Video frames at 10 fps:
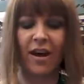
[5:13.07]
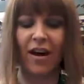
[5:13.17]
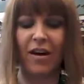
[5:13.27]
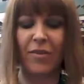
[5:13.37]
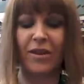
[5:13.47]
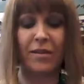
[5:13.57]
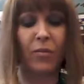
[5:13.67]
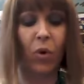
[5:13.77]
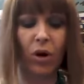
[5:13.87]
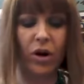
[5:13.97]
and then
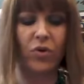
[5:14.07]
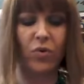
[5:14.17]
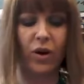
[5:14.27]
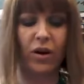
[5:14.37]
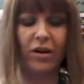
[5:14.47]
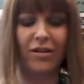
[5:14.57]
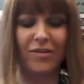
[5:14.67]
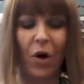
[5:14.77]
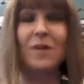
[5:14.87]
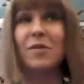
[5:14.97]
more who were
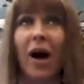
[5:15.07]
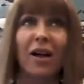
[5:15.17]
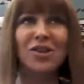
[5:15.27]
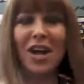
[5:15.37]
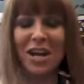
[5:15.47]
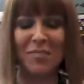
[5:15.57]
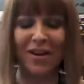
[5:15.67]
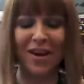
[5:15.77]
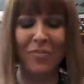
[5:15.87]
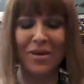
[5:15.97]
always apologetic
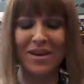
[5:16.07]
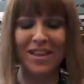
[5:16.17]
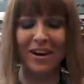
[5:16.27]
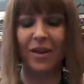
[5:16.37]
about not being there.